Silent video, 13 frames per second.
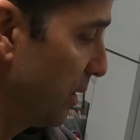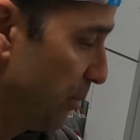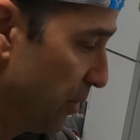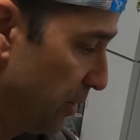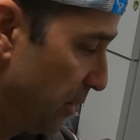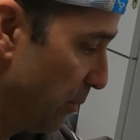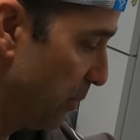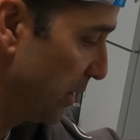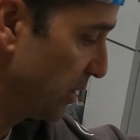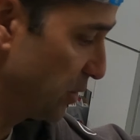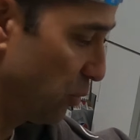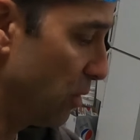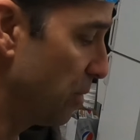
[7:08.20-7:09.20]
I bought the
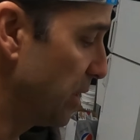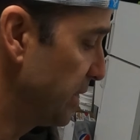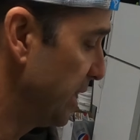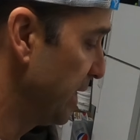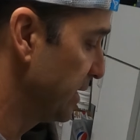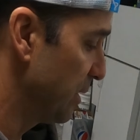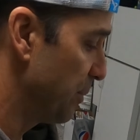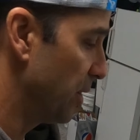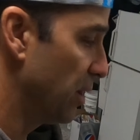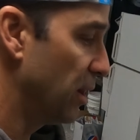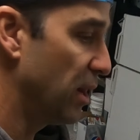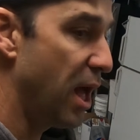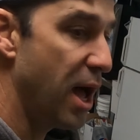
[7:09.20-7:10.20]
biggest one, but it takes up a
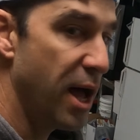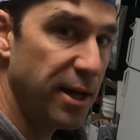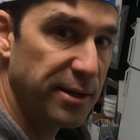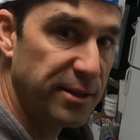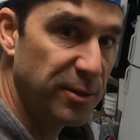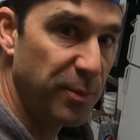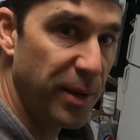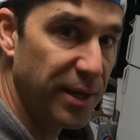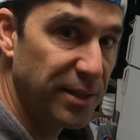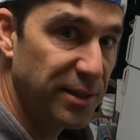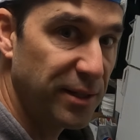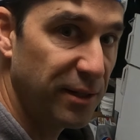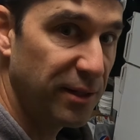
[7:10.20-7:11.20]
lot of
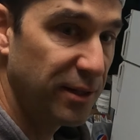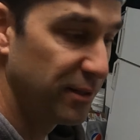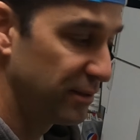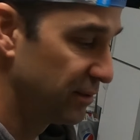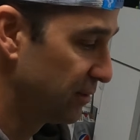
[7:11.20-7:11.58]
space here.